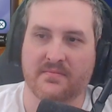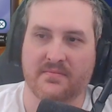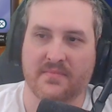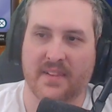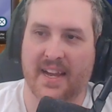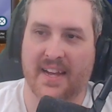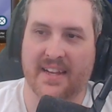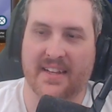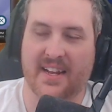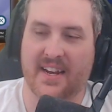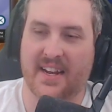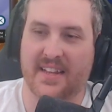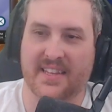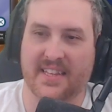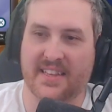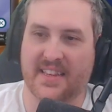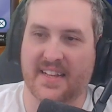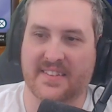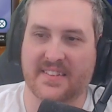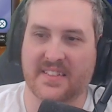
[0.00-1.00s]
and I
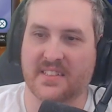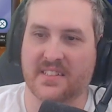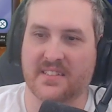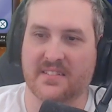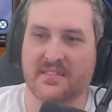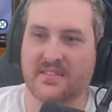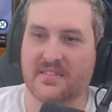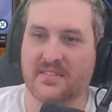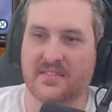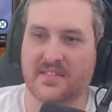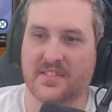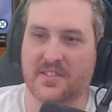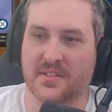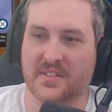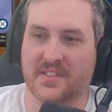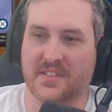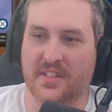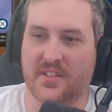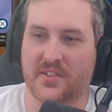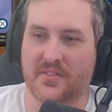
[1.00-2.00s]
think that's it. So
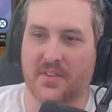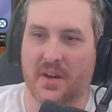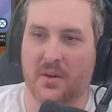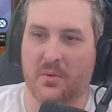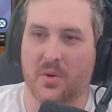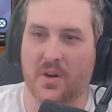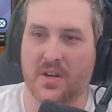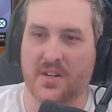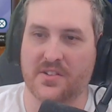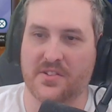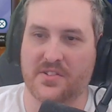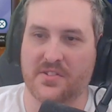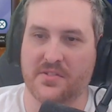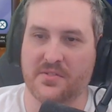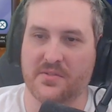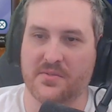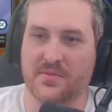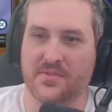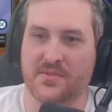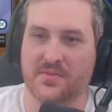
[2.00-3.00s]
it's like you've got 1,
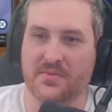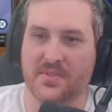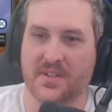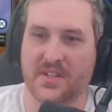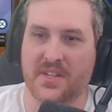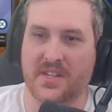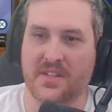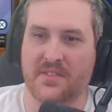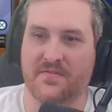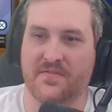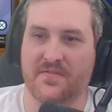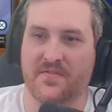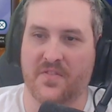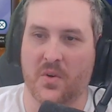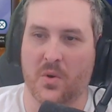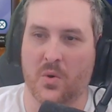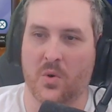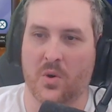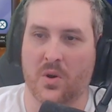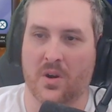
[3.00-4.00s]
2, 3,
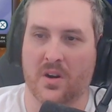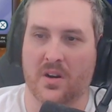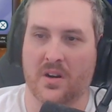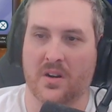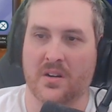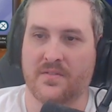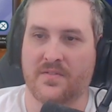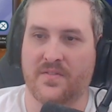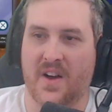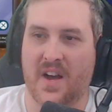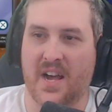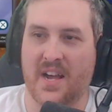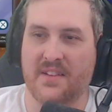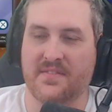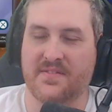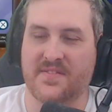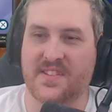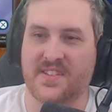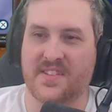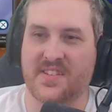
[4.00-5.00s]
4,
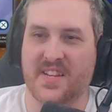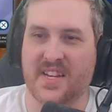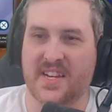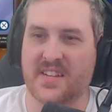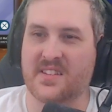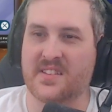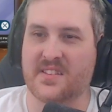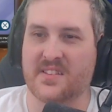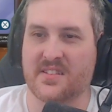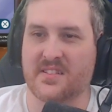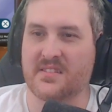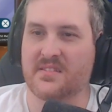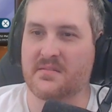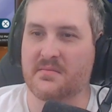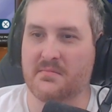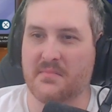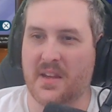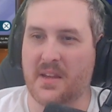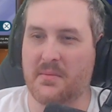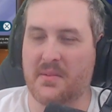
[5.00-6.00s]
5, 6,
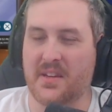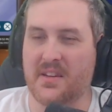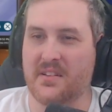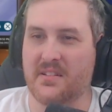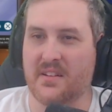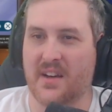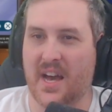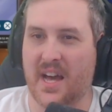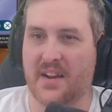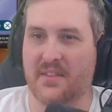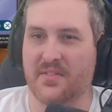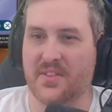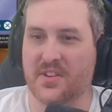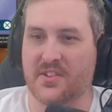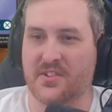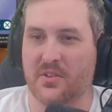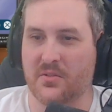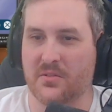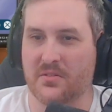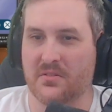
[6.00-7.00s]
maybe, out of the
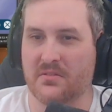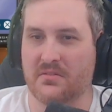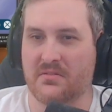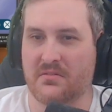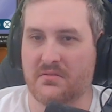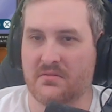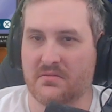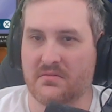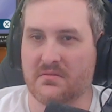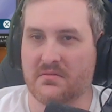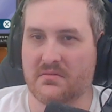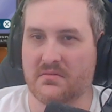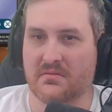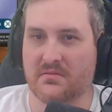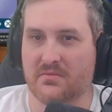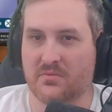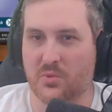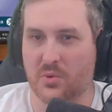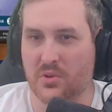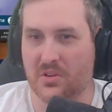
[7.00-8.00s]
total
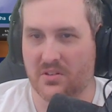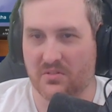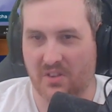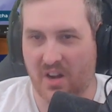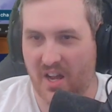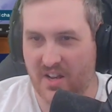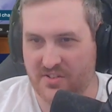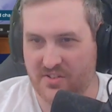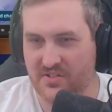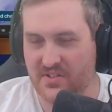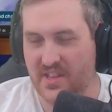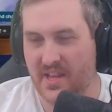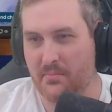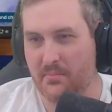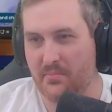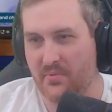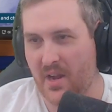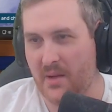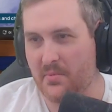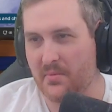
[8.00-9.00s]
Ruler roster
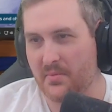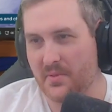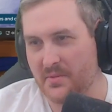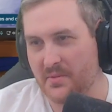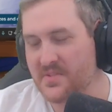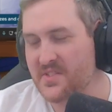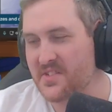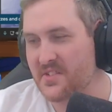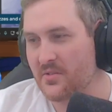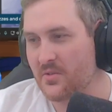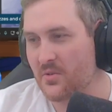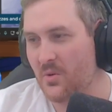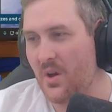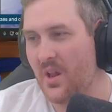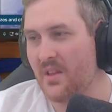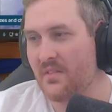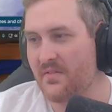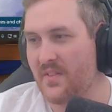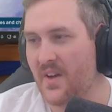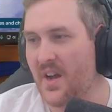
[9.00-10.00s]
that probably would still
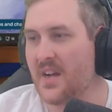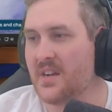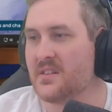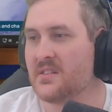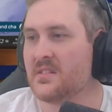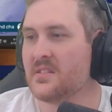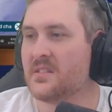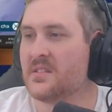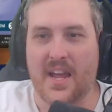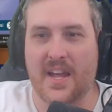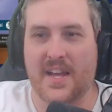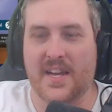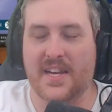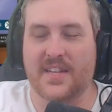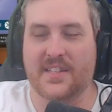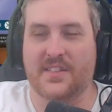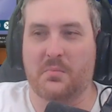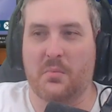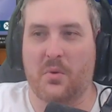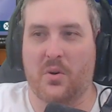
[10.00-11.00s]
qualify.
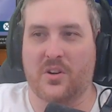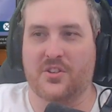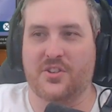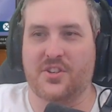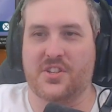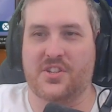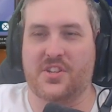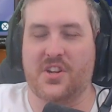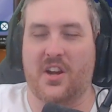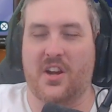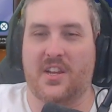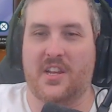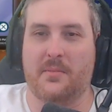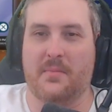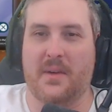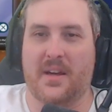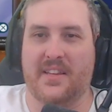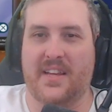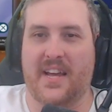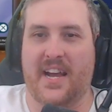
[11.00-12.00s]
It's more just talking
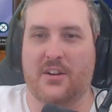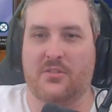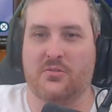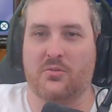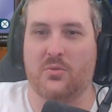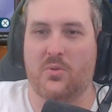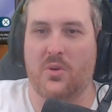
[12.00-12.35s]
about the actual